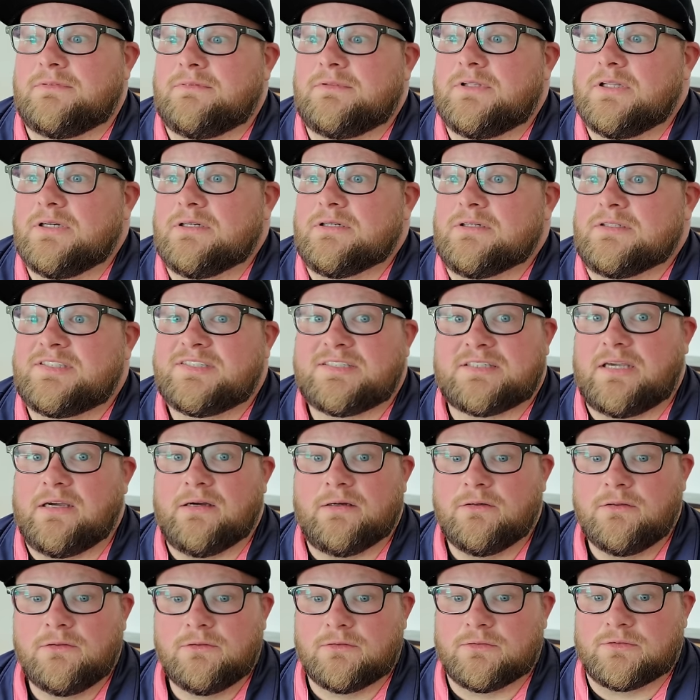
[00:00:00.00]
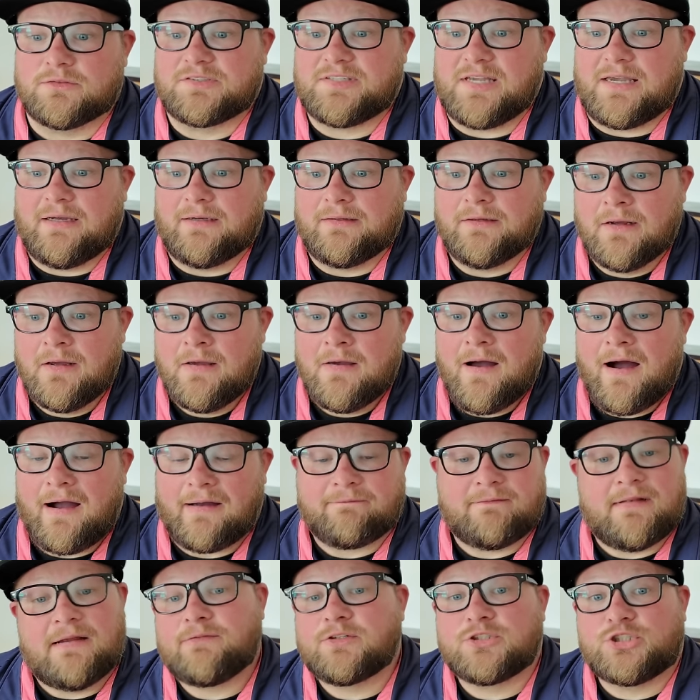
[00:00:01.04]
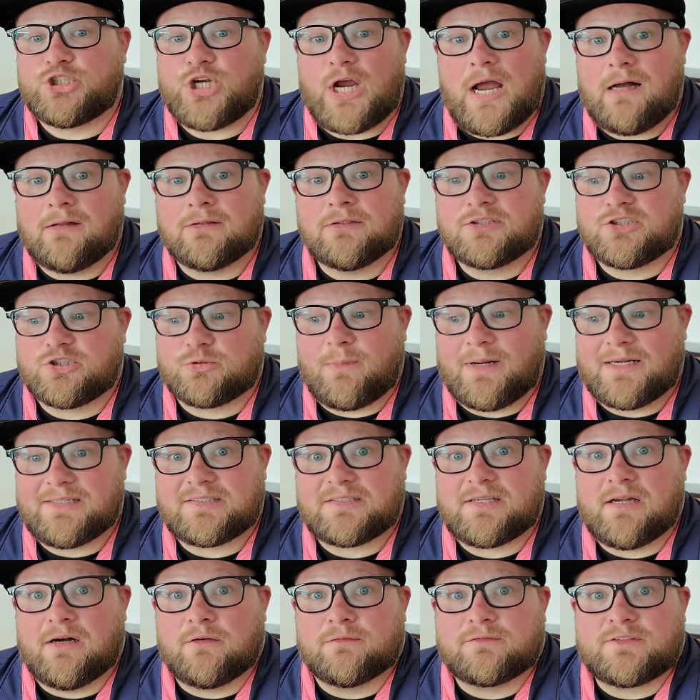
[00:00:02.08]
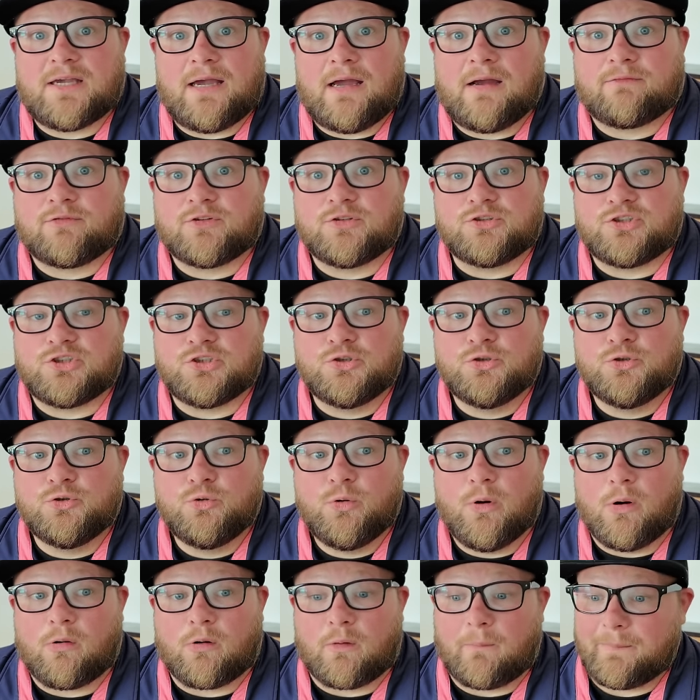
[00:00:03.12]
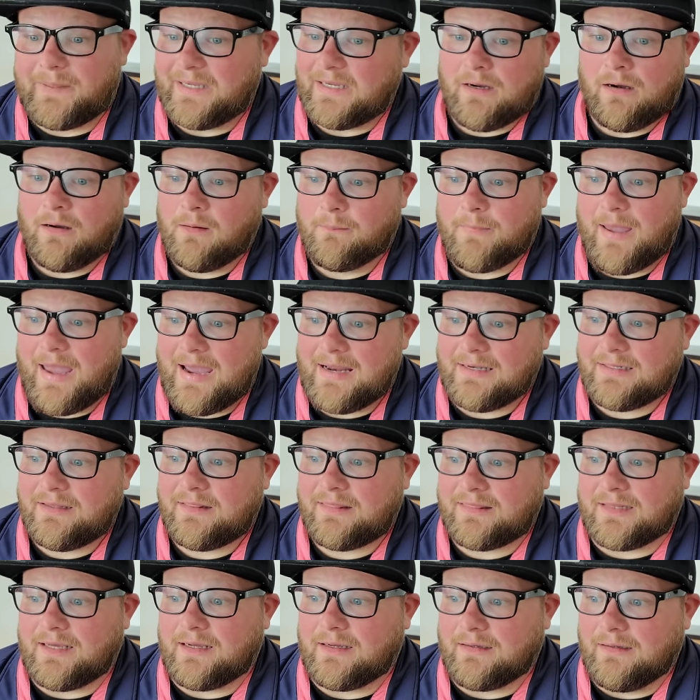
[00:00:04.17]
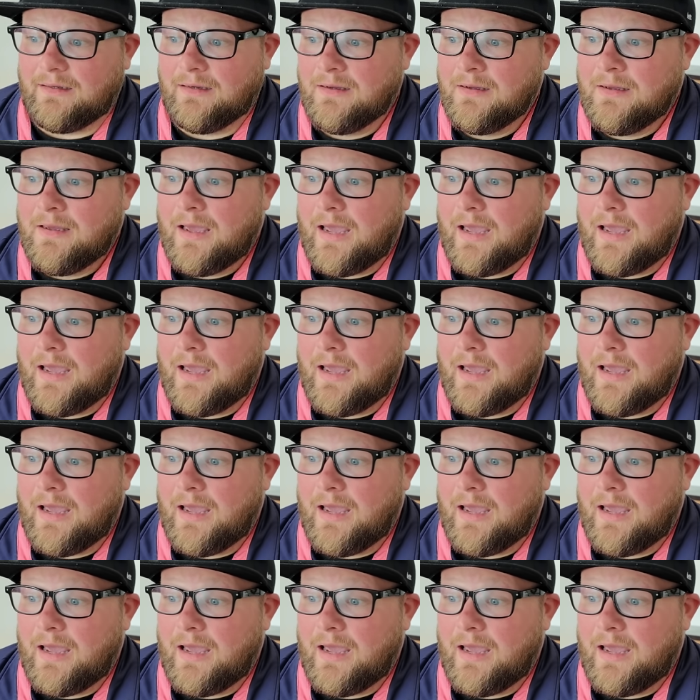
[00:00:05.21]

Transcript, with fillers: the skills and I've never challenged myself to ever do or become anything.